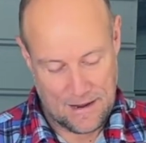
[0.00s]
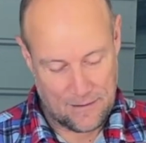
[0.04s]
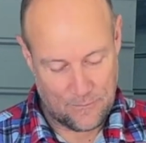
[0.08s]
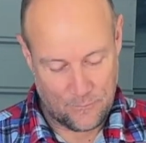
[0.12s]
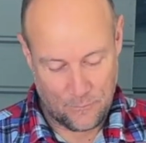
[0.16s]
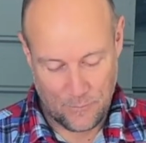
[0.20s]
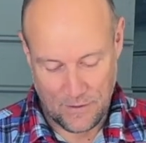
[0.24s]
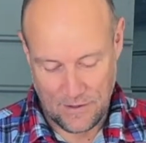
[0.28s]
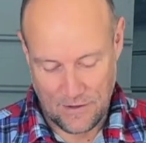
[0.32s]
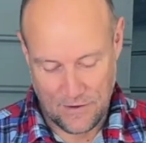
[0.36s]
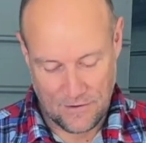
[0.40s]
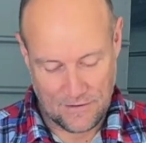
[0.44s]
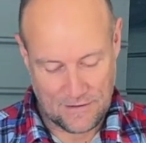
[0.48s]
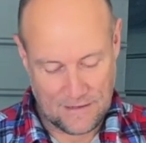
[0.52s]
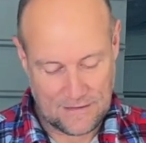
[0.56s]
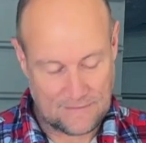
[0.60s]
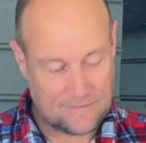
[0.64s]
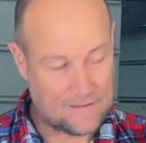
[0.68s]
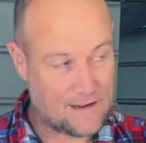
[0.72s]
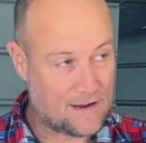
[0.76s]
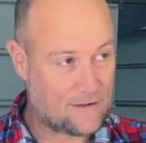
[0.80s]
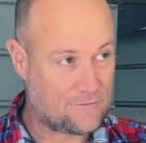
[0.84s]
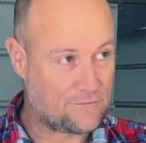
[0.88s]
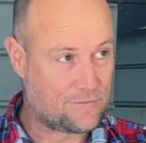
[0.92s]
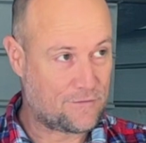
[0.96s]
We don't need
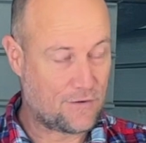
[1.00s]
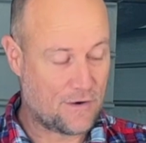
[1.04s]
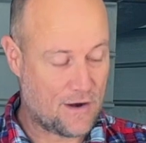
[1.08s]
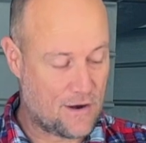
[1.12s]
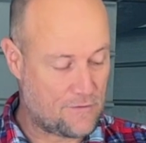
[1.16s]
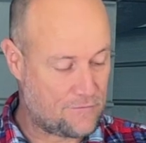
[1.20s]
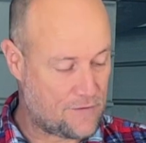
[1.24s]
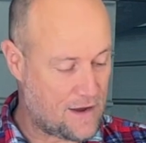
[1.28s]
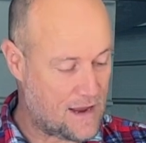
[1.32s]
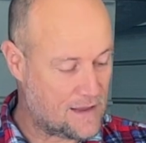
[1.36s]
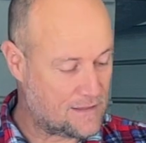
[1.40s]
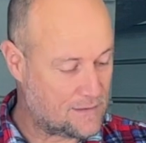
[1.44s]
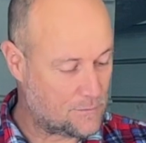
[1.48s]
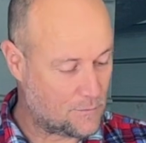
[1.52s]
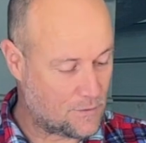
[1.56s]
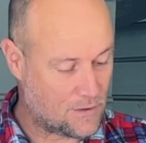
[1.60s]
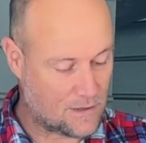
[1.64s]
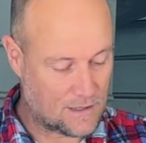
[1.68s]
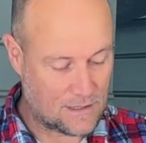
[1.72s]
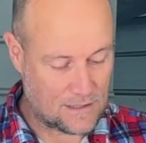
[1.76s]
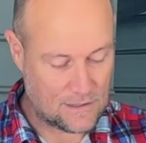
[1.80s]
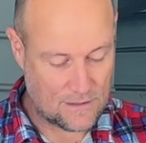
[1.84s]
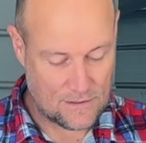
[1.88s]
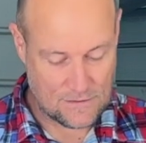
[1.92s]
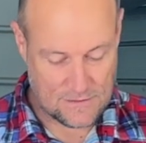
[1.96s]
that for our van that we're
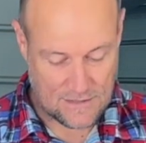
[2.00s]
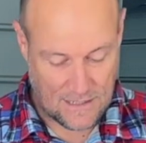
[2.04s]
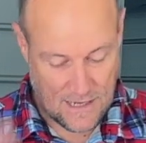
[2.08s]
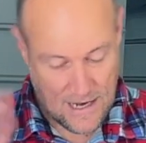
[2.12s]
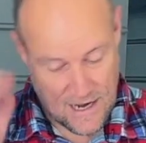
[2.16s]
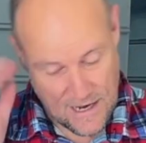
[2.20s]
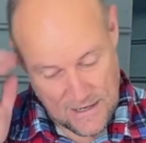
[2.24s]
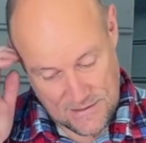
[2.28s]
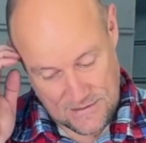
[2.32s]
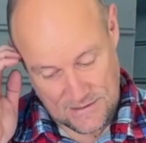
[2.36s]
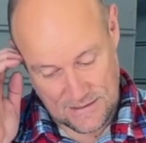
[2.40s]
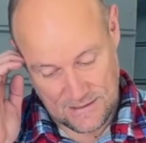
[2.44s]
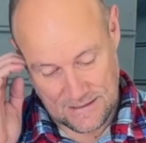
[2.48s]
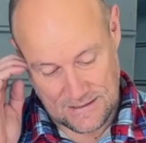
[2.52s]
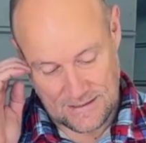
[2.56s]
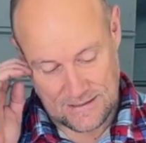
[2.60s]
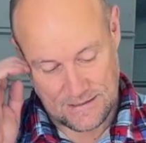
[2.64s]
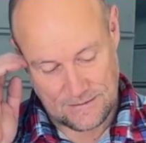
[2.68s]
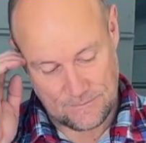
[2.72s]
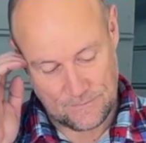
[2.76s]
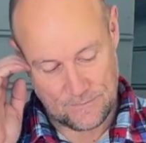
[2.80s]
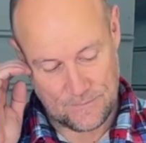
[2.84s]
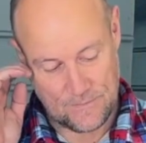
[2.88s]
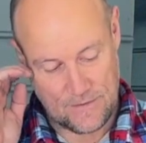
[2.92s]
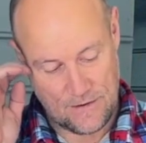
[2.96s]
going to use
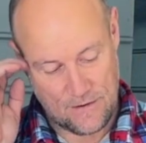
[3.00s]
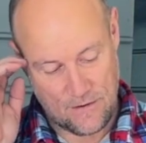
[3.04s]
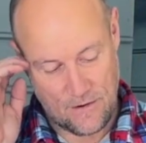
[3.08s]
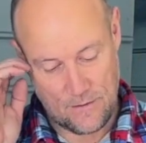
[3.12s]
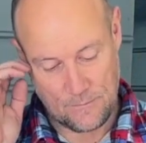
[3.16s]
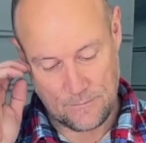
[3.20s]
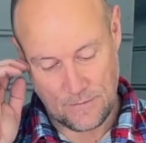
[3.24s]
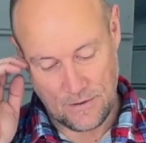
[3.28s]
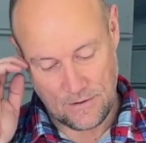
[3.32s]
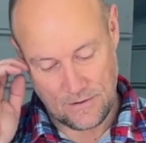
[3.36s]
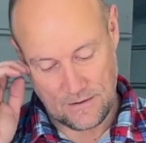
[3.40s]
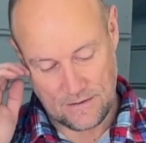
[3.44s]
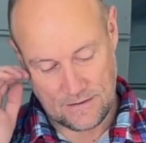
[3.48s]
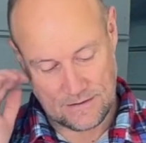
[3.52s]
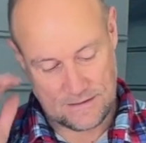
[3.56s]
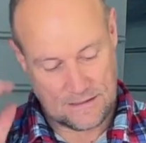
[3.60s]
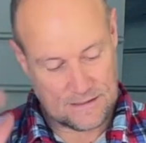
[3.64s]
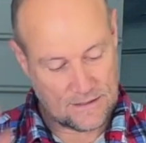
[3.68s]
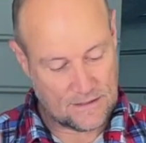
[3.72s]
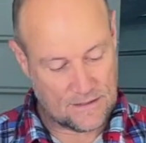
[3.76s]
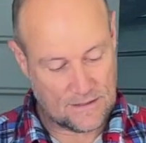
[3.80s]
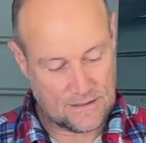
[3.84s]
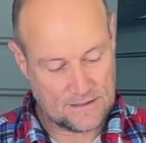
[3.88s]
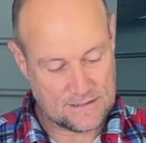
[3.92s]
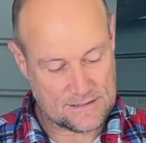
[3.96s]
occasionally. I'm going to
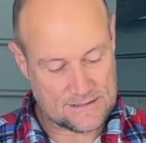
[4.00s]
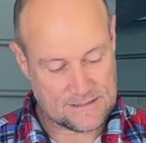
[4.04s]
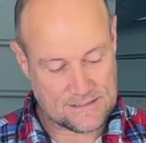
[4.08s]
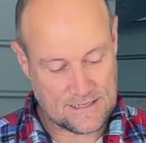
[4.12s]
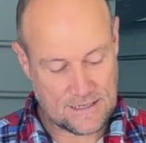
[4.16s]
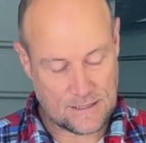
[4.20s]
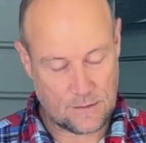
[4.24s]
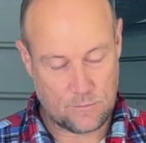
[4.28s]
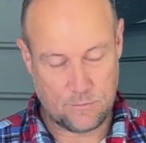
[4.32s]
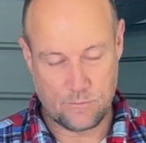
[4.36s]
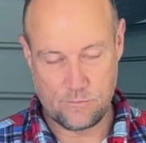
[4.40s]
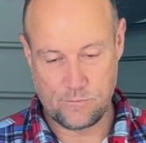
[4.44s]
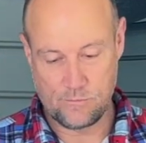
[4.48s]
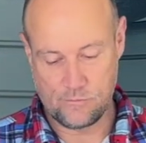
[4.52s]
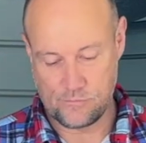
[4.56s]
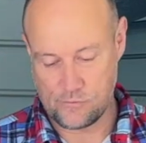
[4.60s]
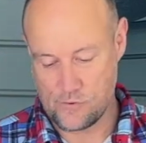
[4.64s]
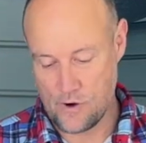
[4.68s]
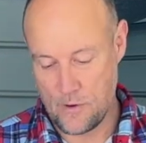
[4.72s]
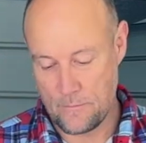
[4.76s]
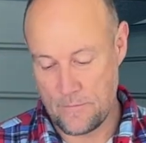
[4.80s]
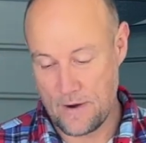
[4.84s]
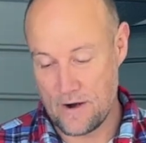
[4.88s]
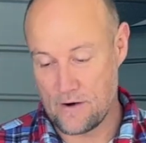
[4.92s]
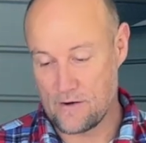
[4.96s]
stick
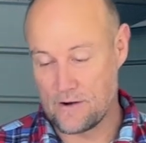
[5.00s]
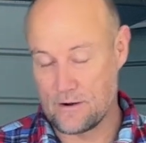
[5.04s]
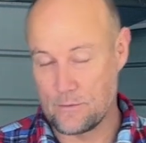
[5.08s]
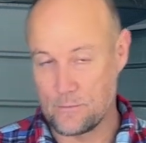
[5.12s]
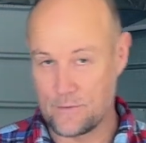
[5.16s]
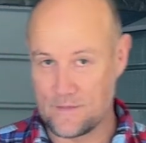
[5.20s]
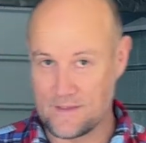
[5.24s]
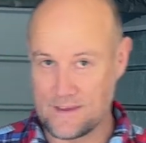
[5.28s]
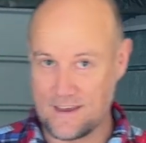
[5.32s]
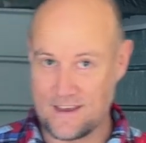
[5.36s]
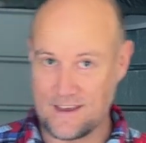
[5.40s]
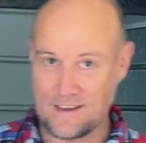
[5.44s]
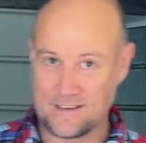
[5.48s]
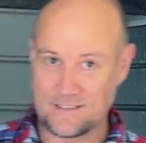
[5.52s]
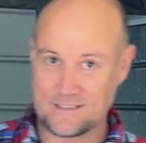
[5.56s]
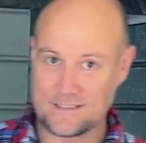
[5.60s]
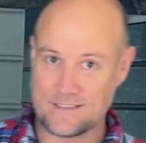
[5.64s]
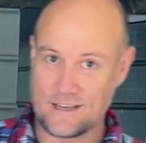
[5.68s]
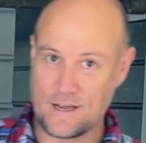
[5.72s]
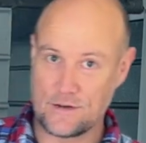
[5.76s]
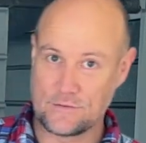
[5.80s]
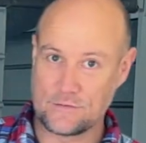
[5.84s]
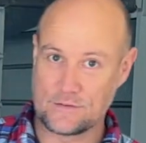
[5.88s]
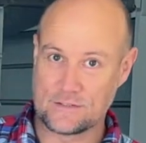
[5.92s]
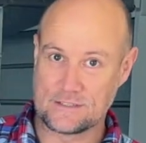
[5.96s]
primarily with the King
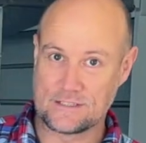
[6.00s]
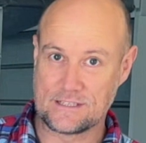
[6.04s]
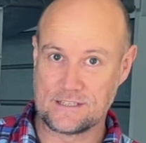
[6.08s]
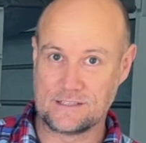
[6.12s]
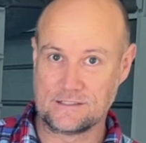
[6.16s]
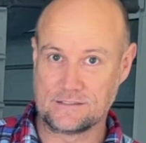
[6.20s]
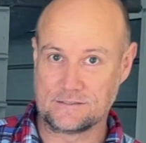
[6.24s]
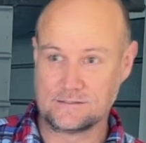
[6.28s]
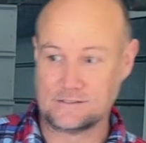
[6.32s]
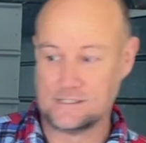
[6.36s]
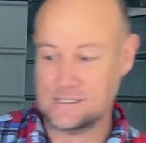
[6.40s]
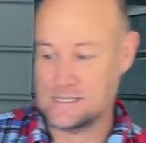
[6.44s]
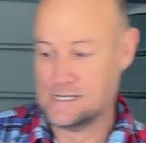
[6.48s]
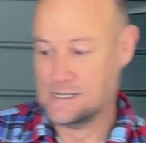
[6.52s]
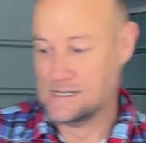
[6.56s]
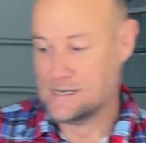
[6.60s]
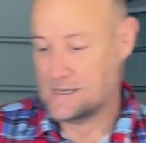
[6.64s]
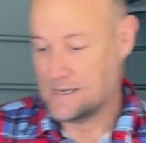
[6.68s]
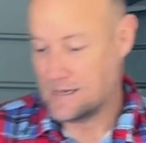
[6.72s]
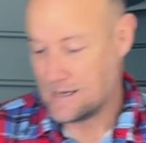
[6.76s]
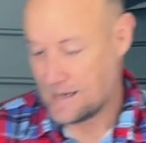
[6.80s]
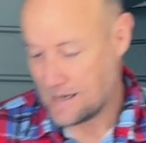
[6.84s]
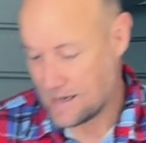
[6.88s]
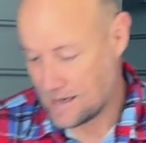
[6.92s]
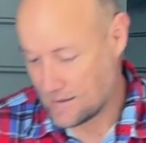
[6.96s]
stuff until
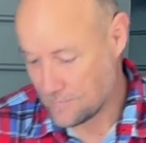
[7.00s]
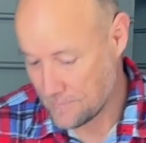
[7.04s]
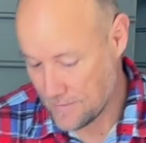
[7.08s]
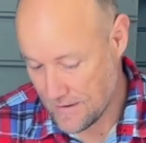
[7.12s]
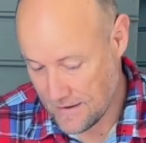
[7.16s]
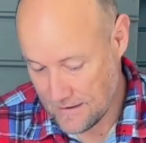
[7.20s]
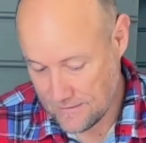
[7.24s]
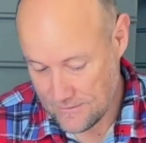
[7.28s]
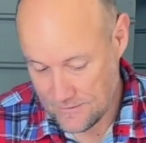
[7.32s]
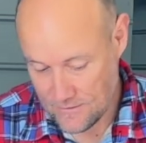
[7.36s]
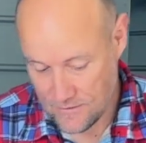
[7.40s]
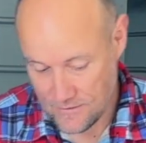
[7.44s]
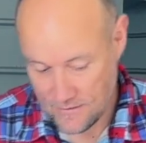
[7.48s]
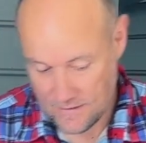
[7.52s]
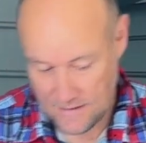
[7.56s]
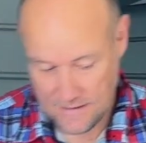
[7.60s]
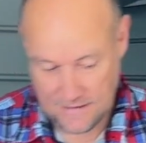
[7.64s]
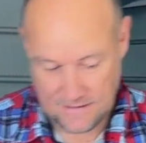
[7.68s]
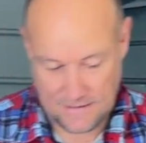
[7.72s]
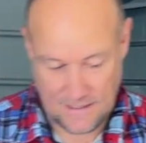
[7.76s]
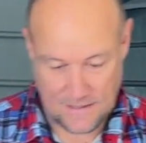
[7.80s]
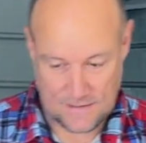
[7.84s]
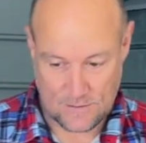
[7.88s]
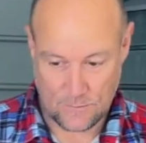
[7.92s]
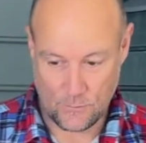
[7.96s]
either
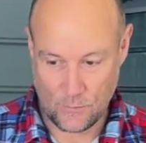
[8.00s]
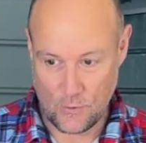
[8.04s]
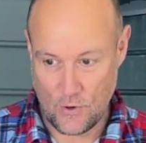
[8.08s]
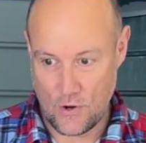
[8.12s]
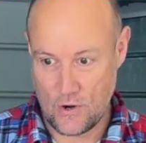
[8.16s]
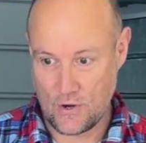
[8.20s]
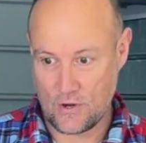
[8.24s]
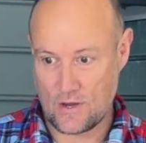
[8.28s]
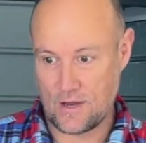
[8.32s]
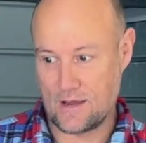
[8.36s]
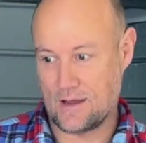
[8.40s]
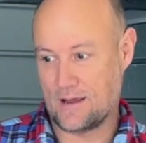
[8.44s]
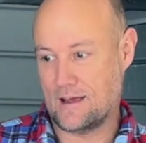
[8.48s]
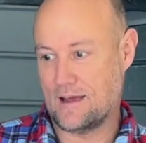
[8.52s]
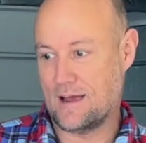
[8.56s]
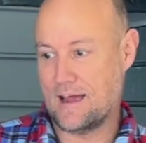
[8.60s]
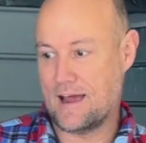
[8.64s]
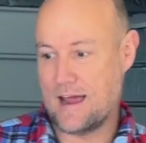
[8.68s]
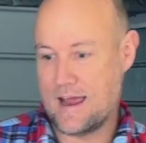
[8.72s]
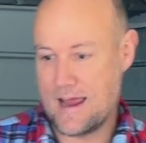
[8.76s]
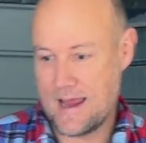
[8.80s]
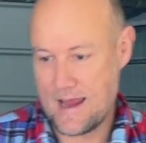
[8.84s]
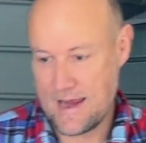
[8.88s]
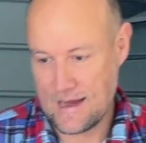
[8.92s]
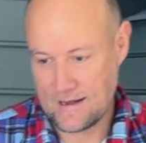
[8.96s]
it doesn't work
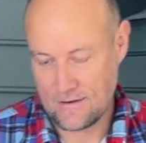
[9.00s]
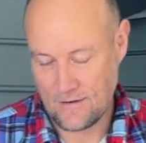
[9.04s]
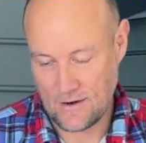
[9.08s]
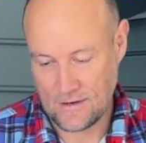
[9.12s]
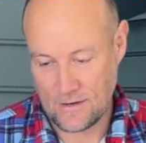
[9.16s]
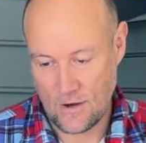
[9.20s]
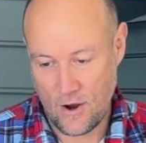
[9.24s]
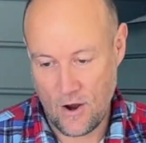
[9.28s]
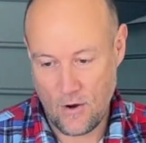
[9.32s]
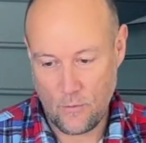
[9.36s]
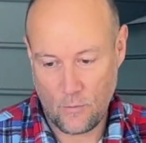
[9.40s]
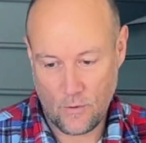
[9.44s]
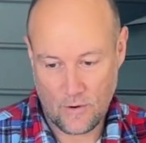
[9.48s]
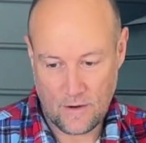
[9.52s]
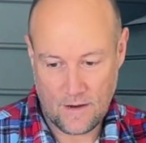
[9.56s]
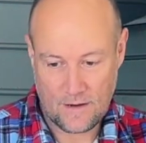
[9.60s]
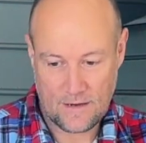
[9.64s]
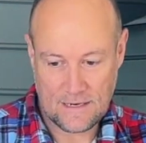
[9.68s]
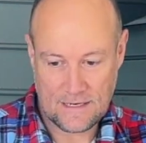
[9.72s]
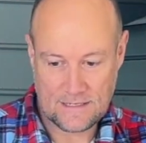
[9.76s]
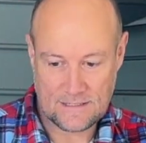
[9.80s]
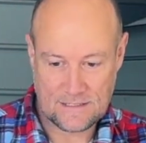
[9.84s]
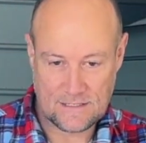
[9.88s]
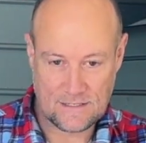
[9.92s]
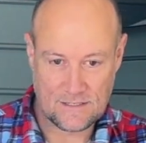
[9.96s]
and I know what I
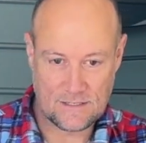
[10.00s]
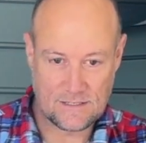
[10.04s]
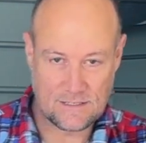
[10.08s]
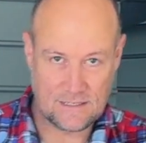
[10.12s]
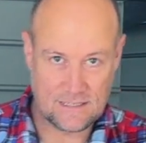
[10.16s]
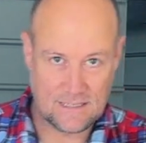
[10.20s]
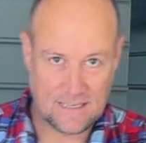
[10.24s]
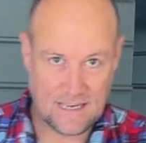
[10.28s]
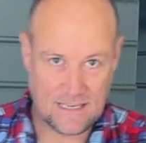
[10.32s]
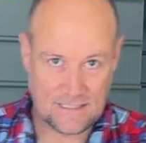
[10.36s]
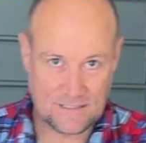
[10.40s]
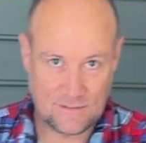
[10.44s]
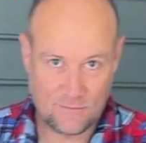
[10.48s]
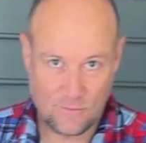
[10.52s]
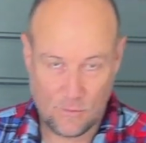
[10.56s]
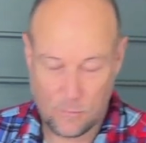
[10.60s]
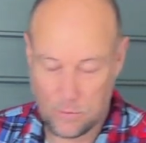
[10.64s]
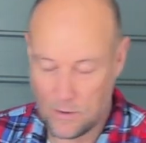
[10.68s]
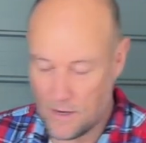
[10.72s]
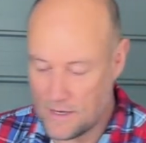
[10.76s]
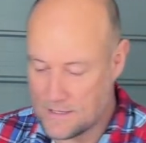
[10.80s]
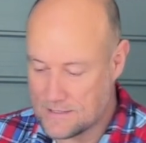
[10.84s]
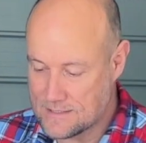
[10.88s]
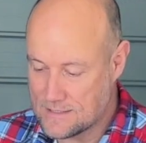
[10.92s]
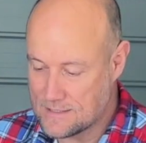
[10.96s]
need to get to
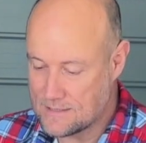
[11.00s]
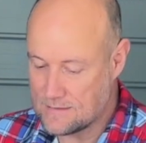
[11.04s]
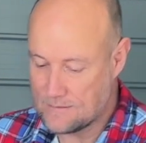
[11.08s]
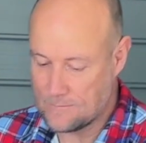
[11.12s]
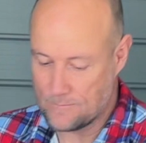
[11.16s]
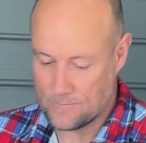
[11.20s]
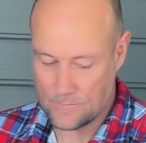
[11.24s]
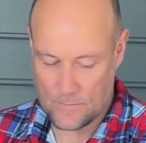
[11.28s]
replace it,